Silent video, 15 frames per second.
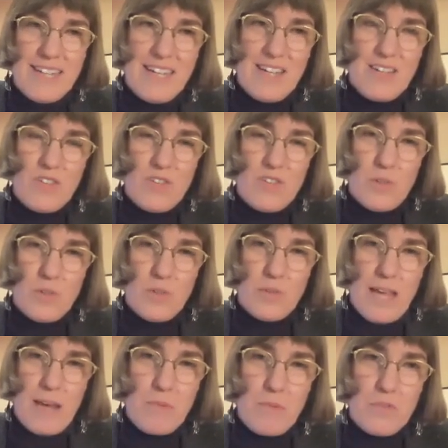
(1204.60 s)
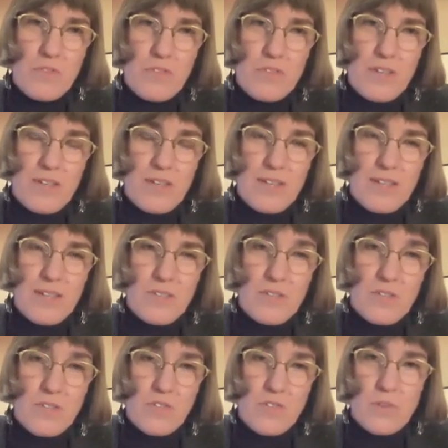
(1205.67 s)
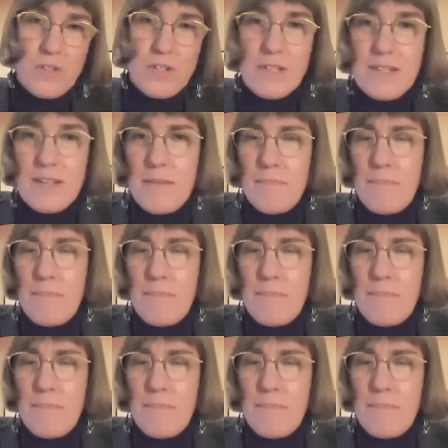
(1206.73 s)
so that was destroyed.